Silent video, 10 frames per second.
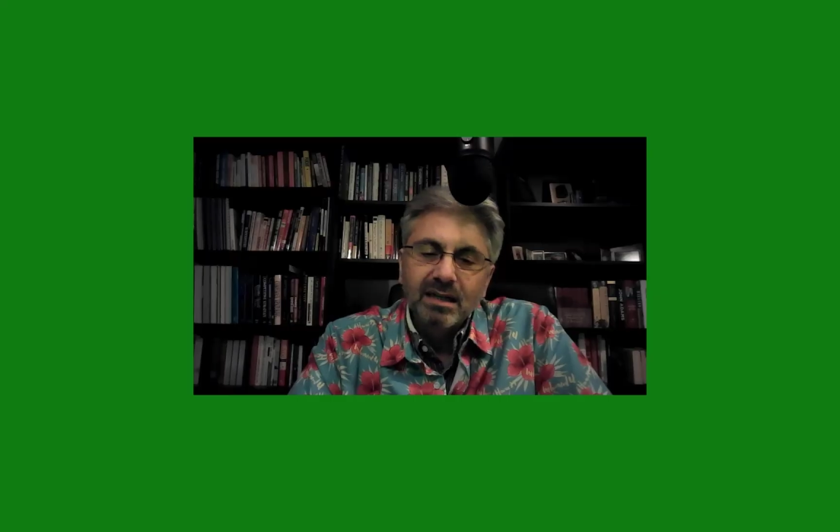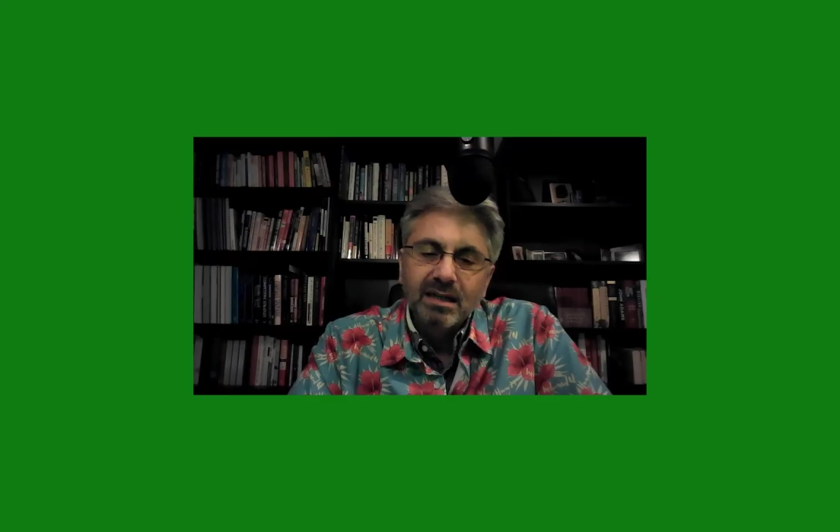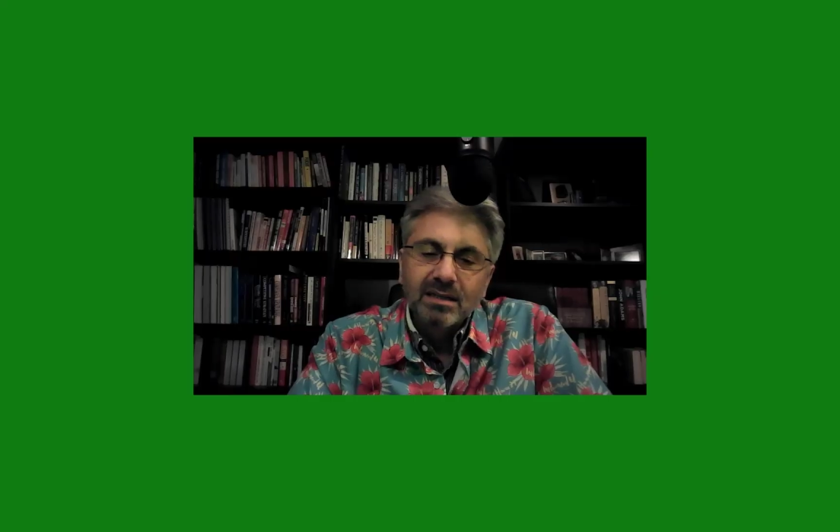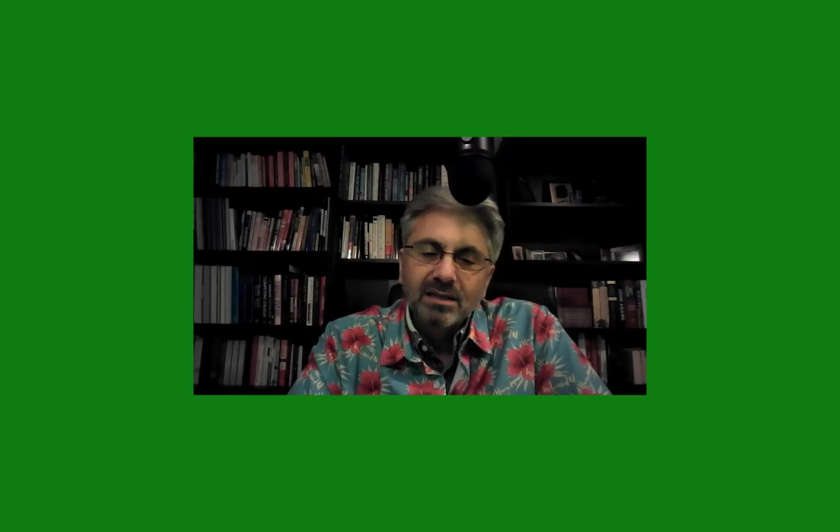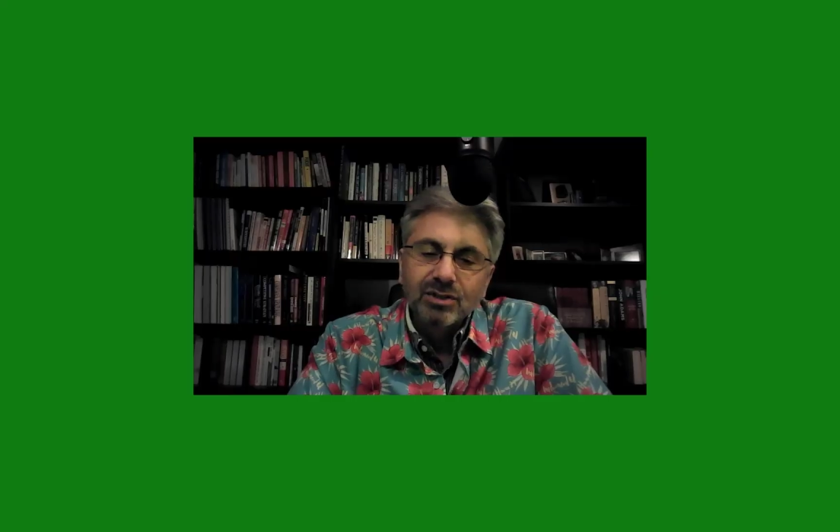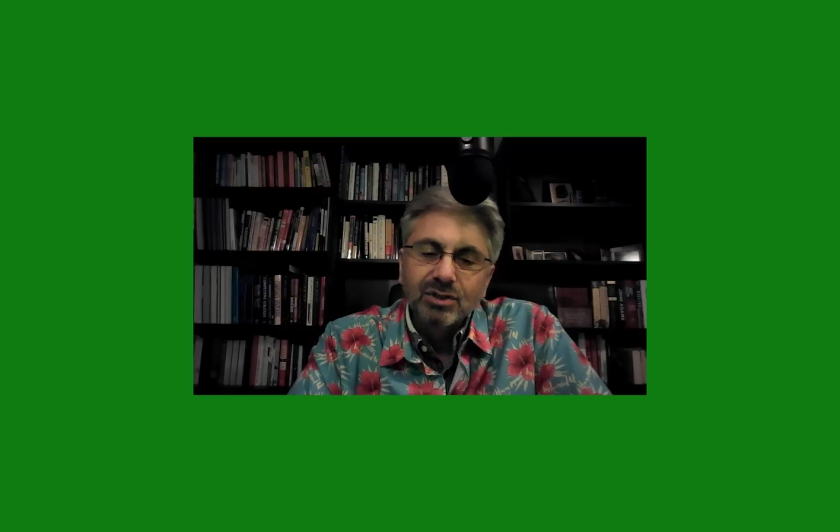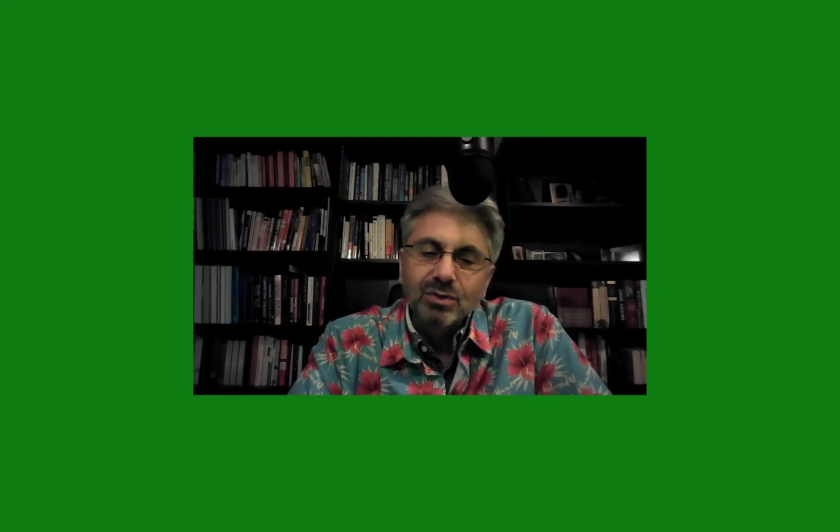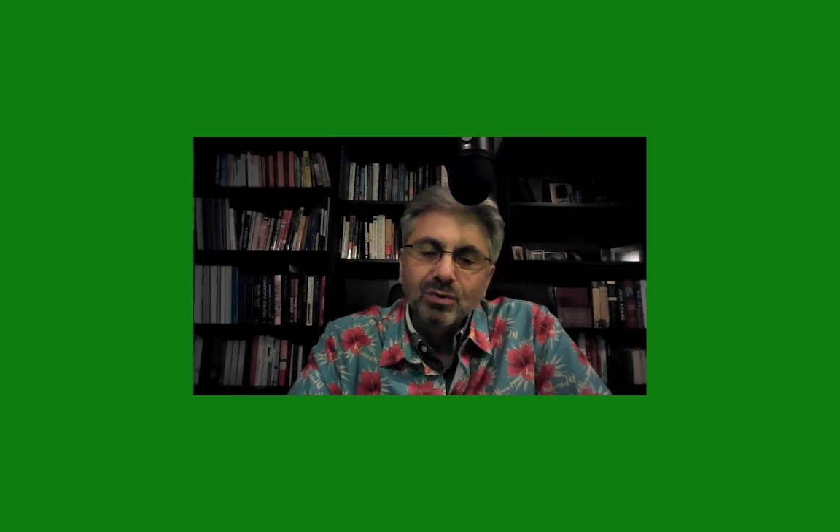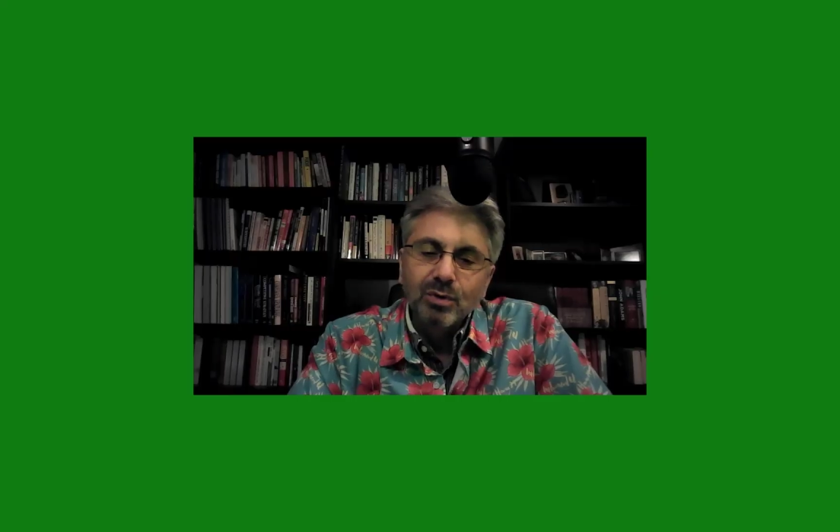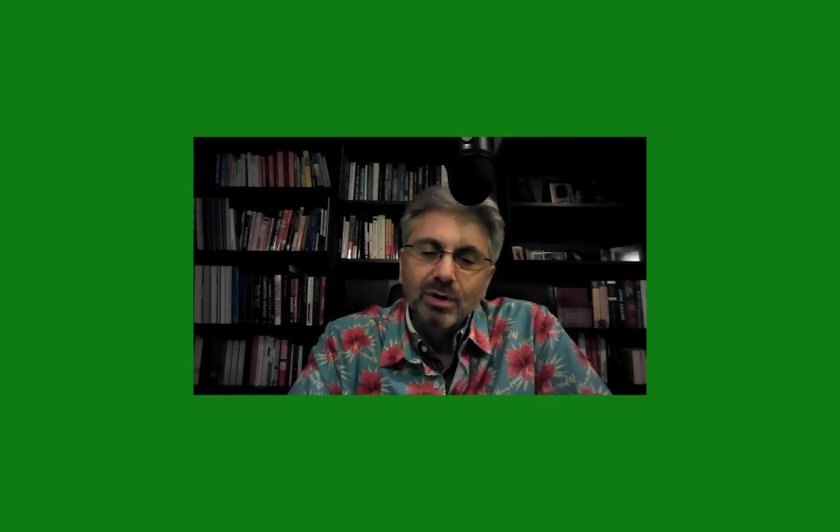The
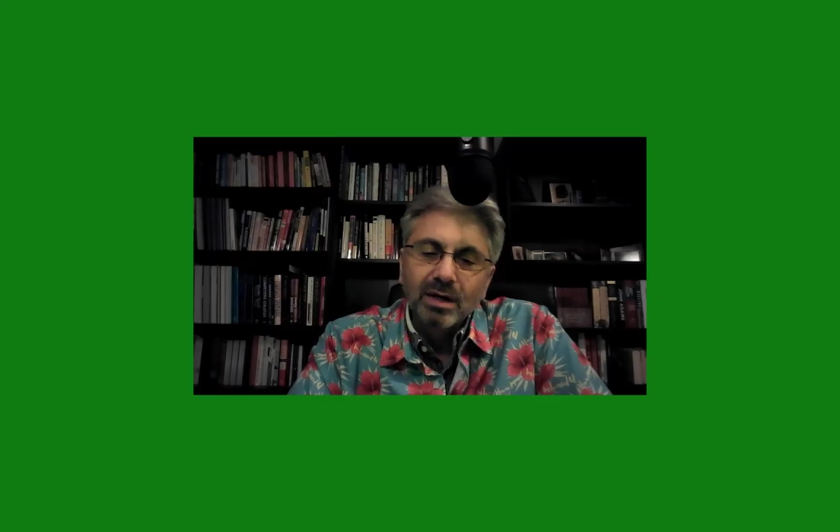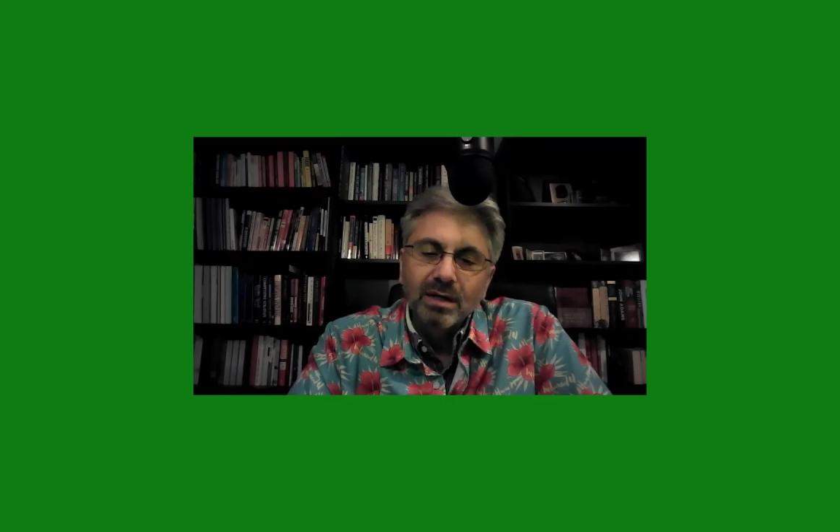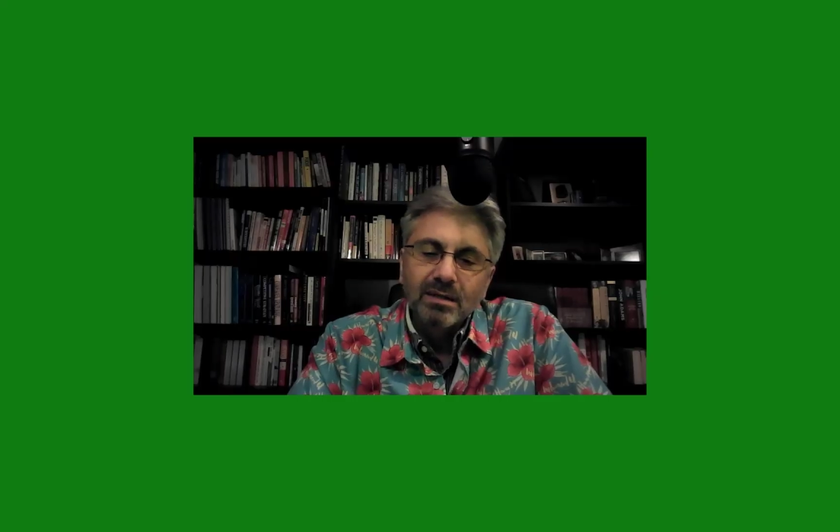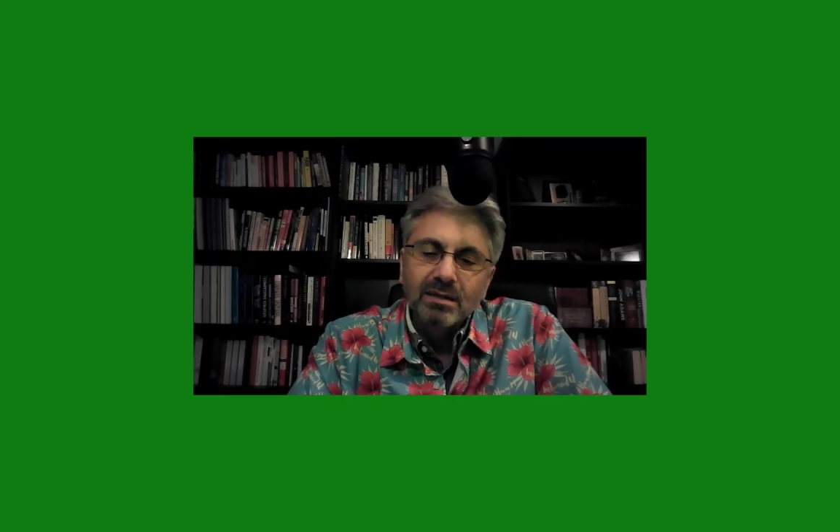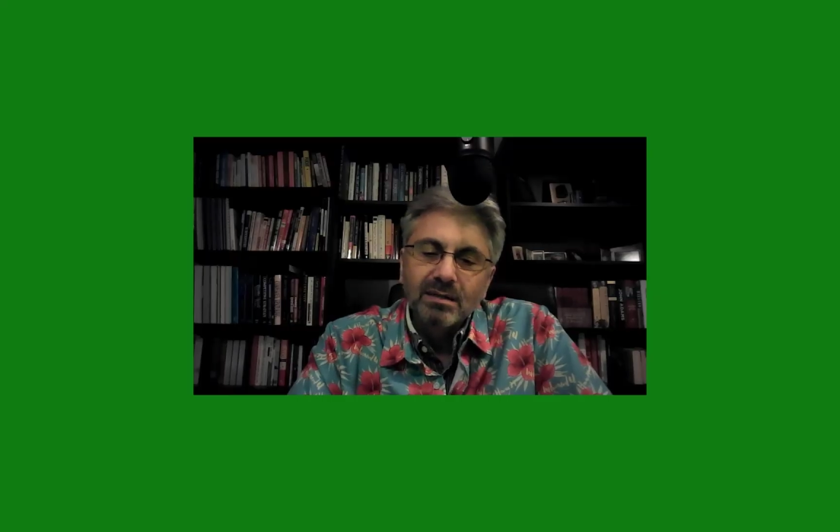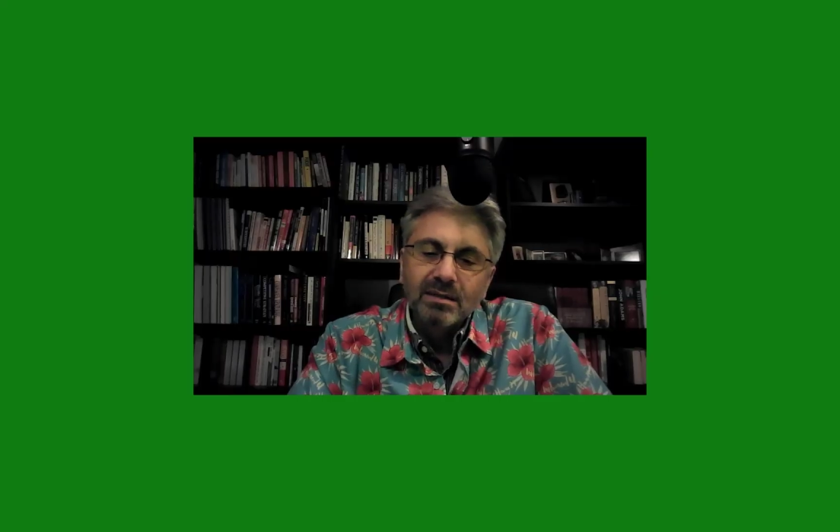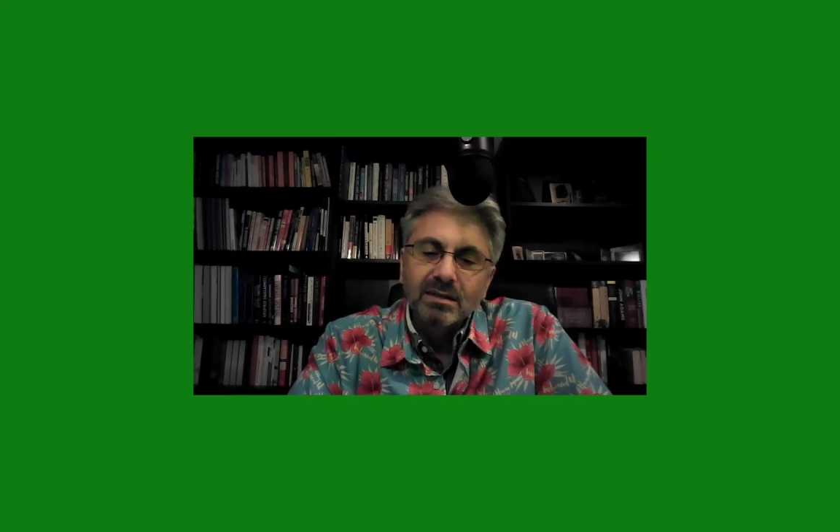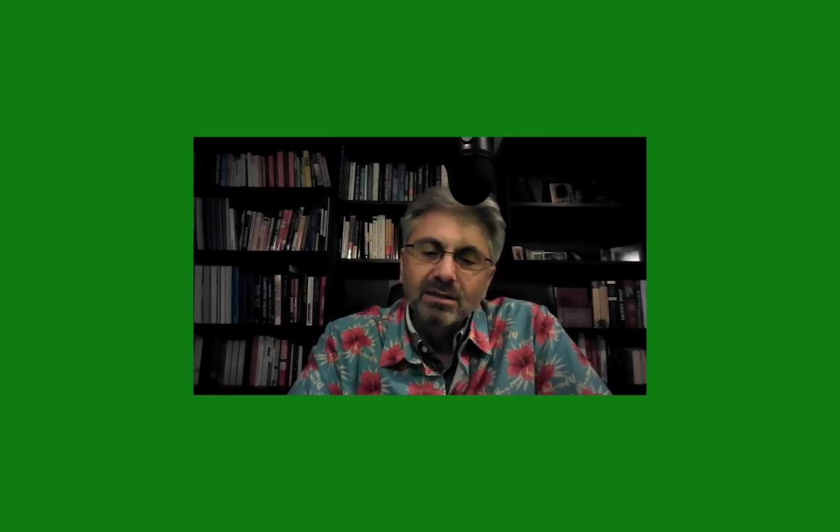Shugura, the